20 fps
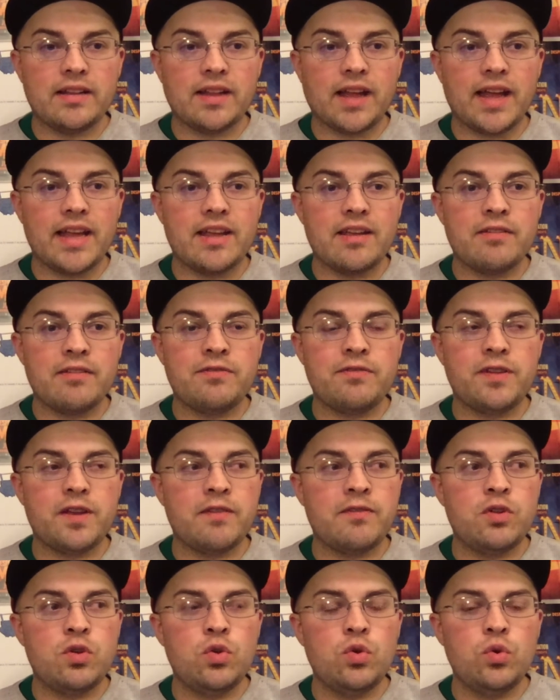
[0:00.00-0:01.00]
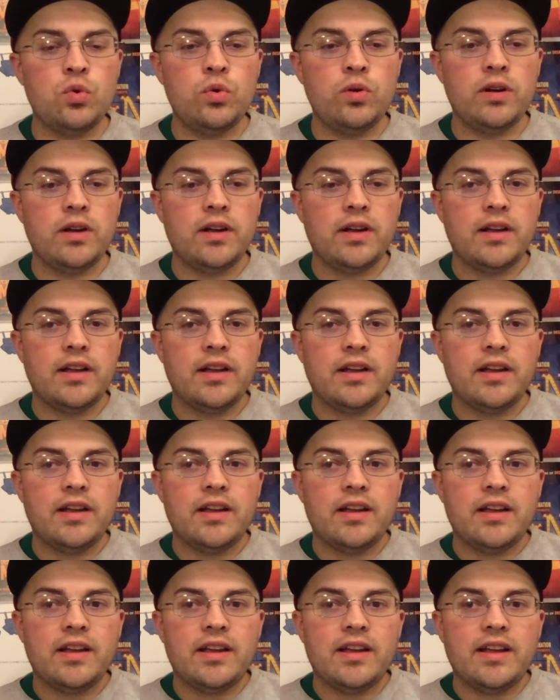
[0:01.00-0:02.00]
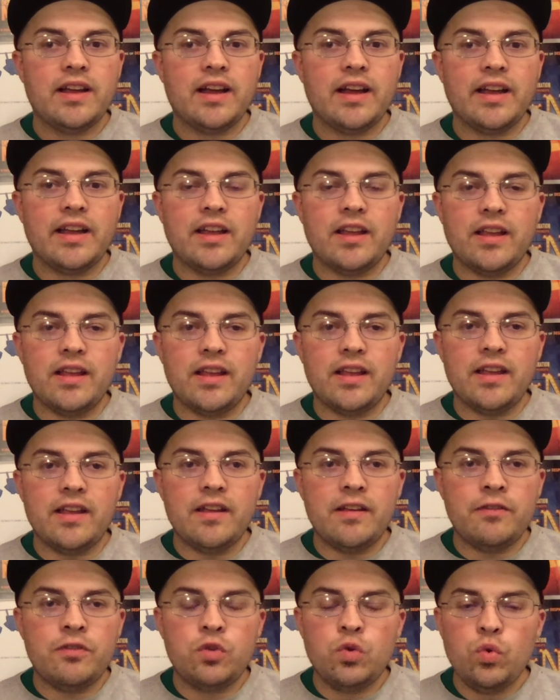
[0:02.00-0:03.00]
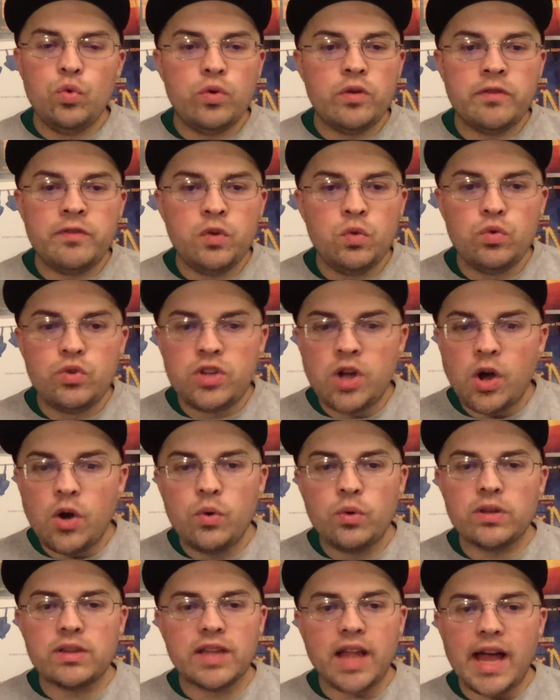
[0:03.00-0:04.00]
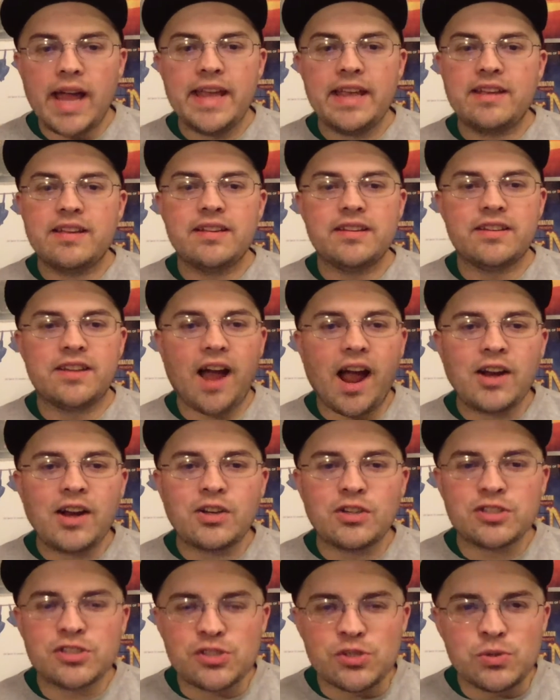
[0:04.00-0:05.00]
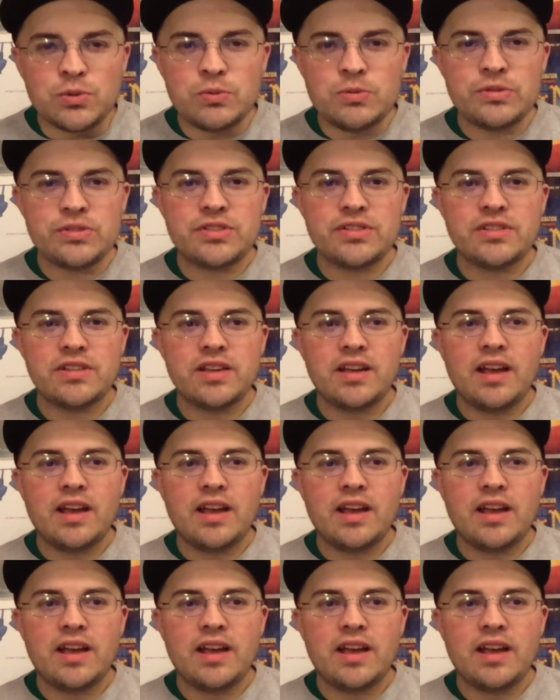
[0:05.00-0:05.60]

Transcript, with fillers: Like if if you if you if you don't like Dr. Seuss,